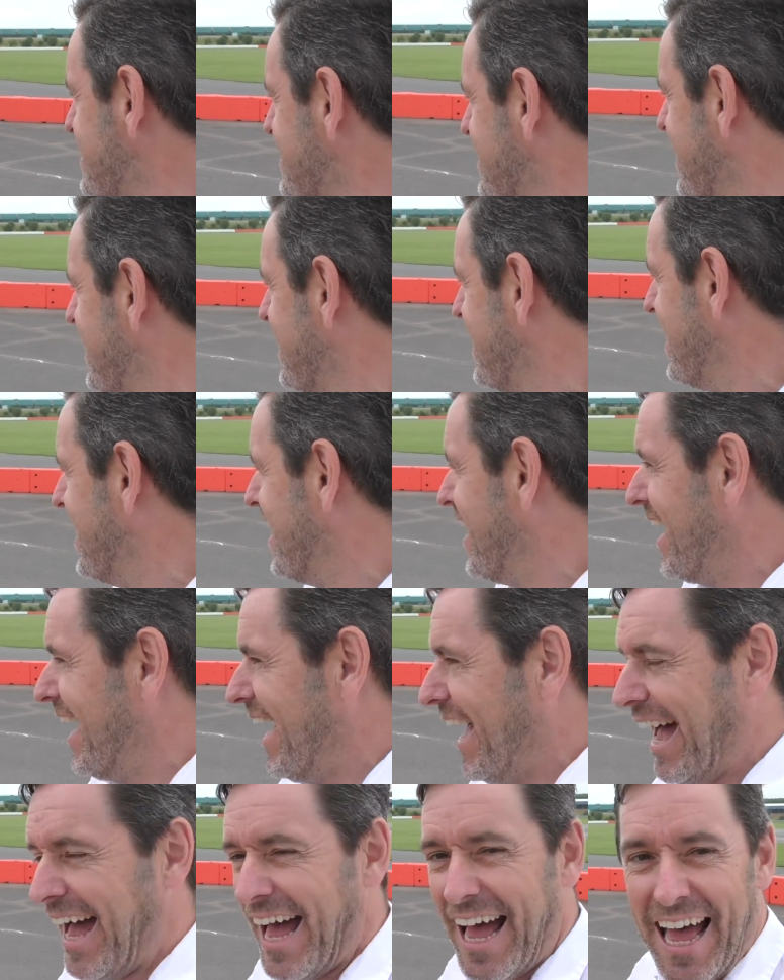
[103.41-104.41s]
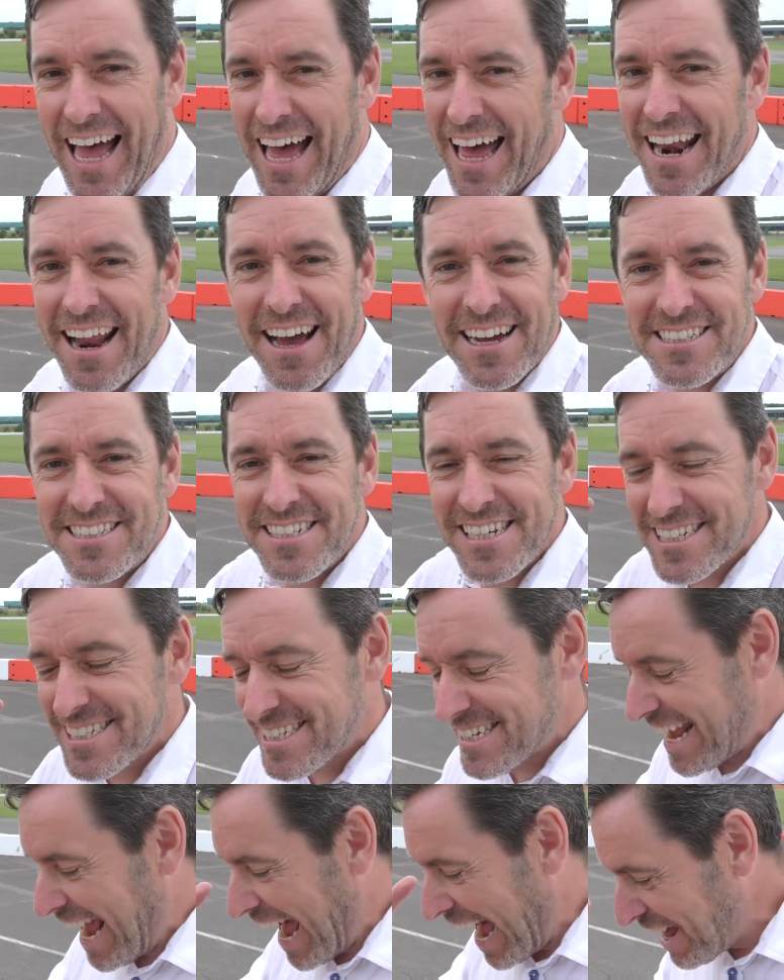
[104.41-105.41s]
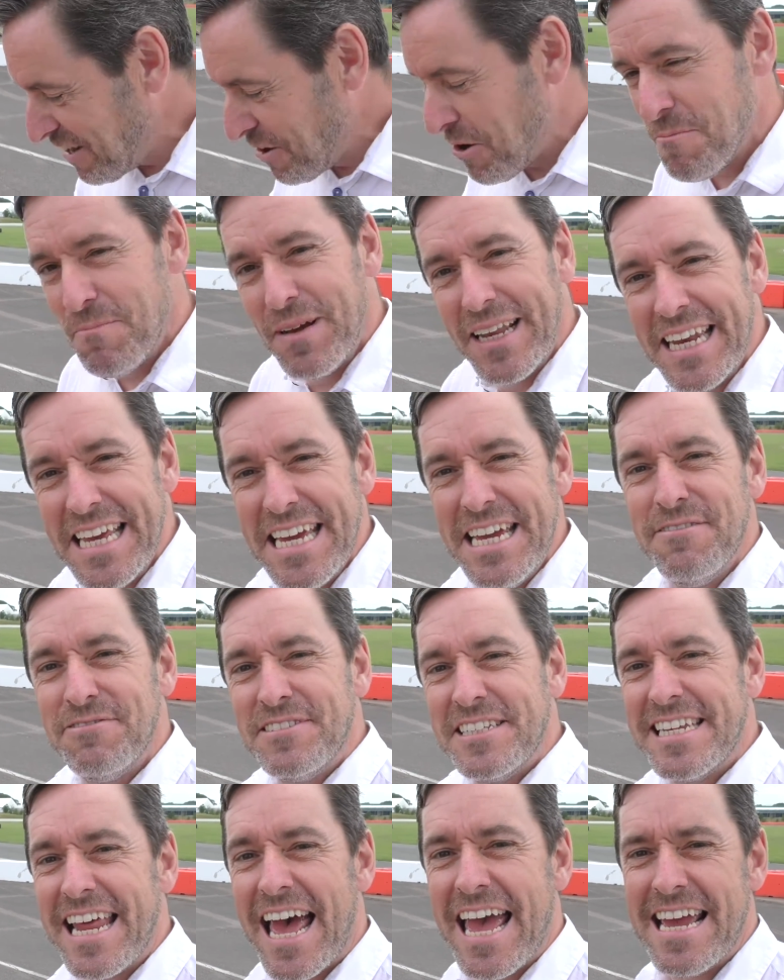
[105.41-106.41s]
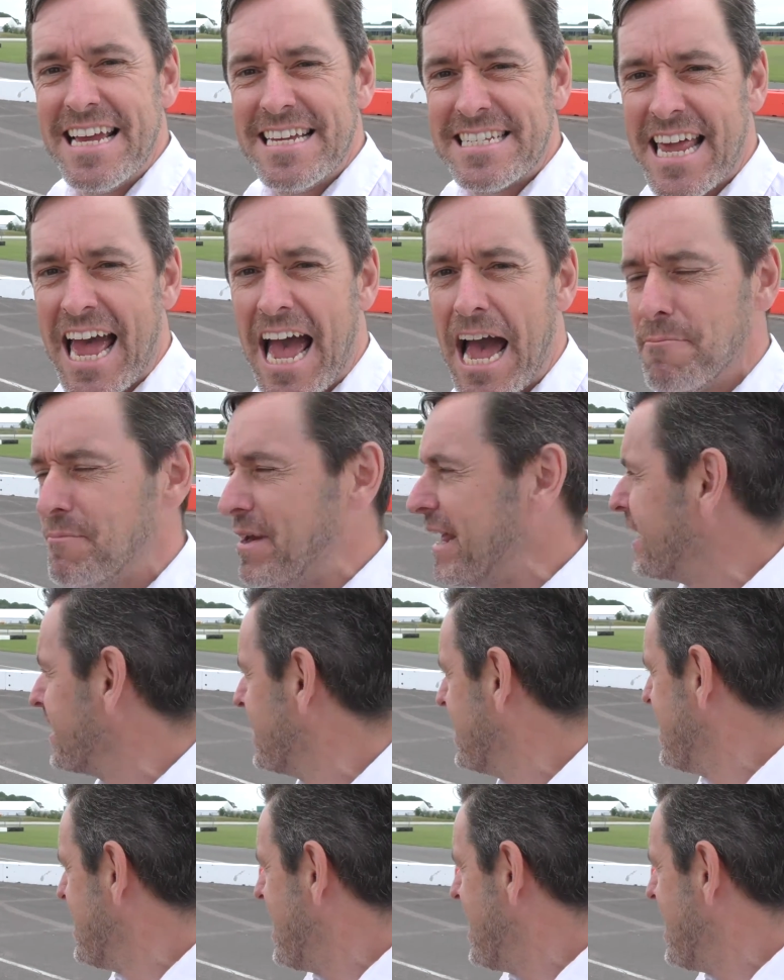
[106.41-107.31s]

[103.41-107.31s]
And I just cannot believe today is happening.